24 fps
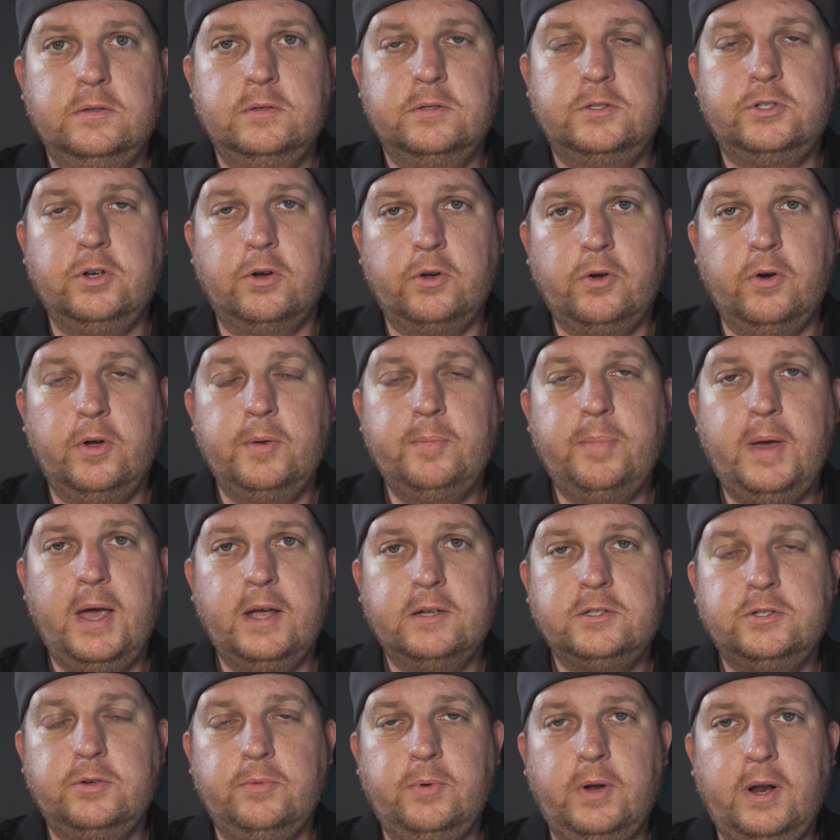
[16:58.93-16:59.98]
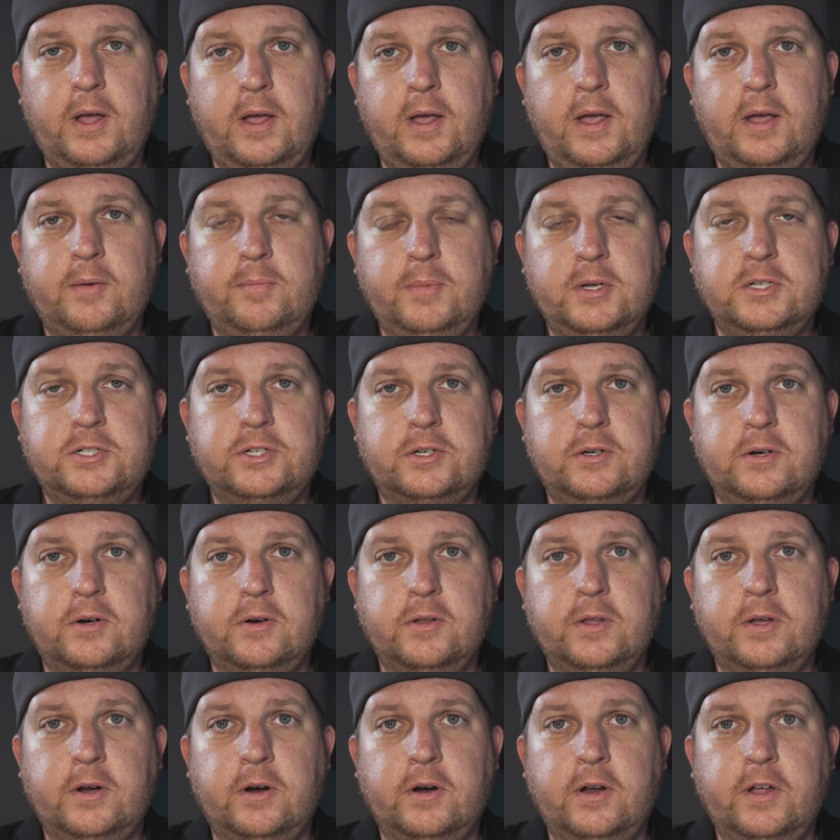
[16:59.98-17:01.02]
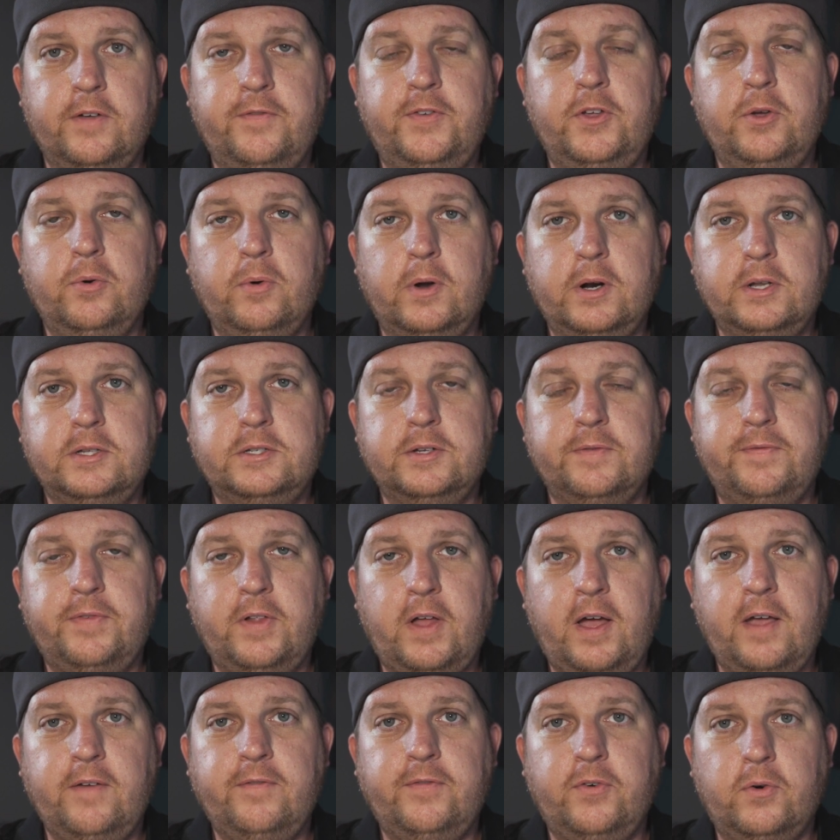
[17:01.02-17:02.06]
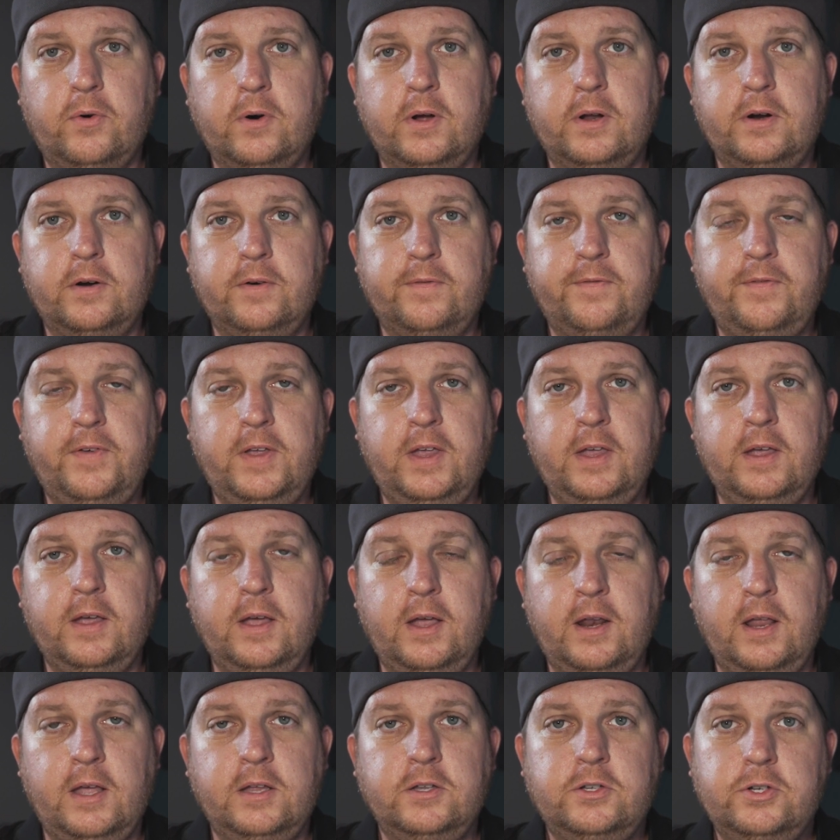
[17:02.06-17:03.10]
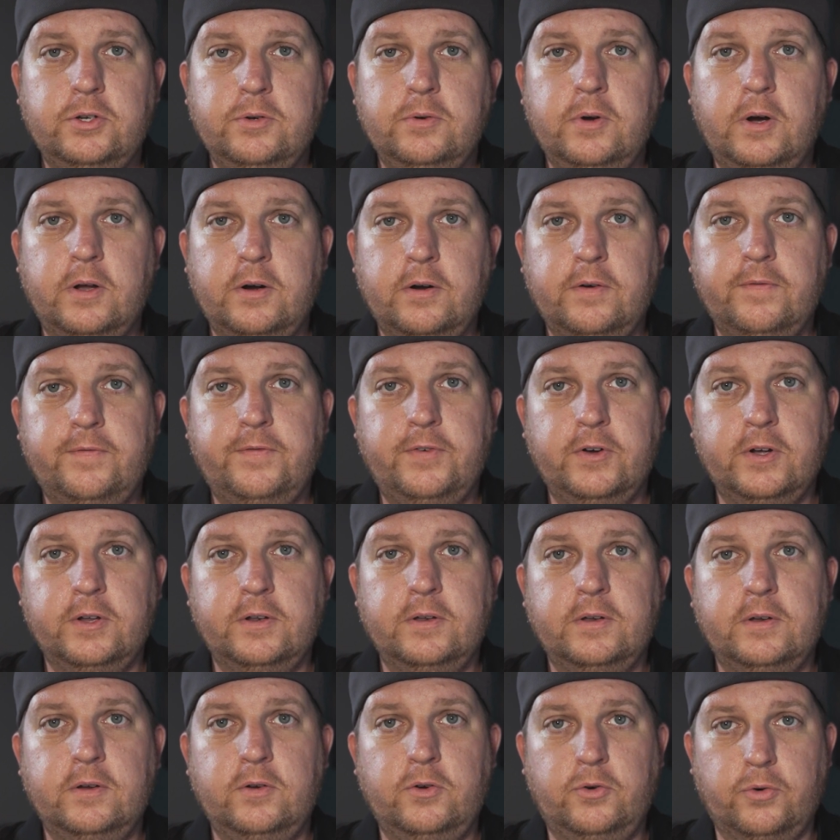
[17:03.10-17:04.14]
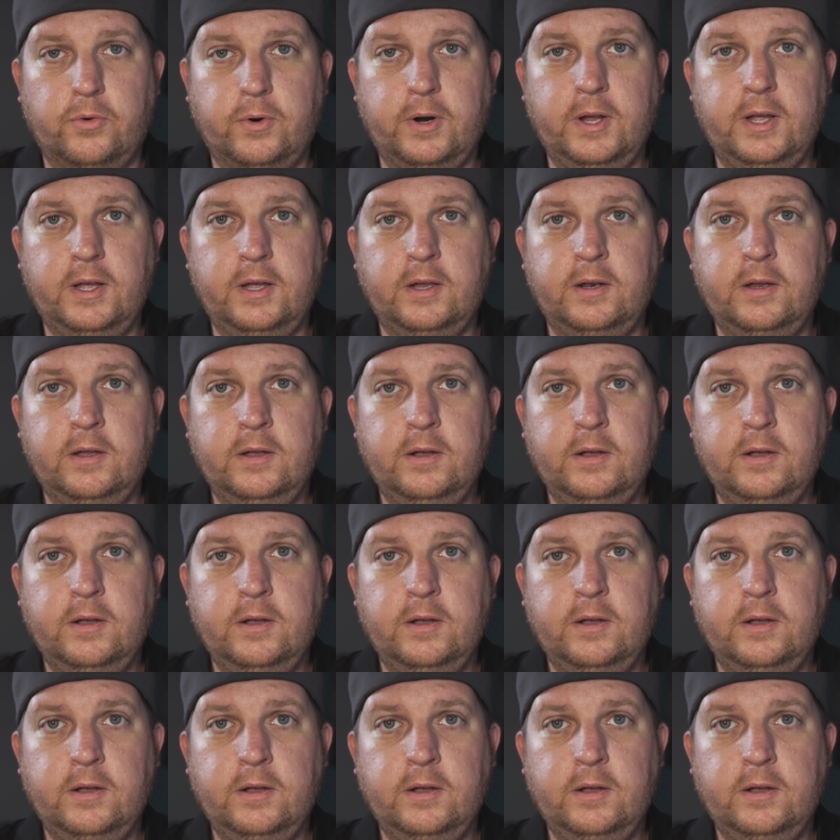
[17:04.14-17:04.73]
So going back to what I had mentioned earlier, if you wanted to fly 400 feet in a 200-foot grid